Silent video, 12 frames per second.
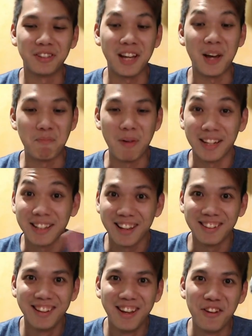Yeah, back
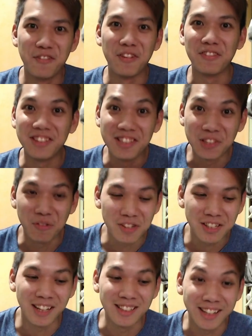then 50 series
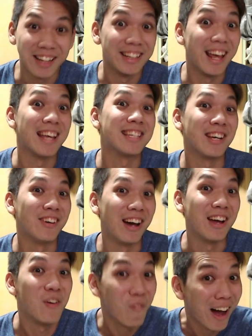cards can
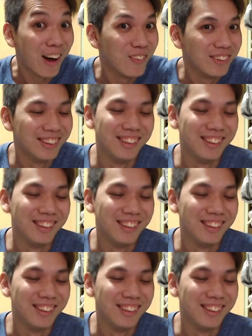SLI. Wow.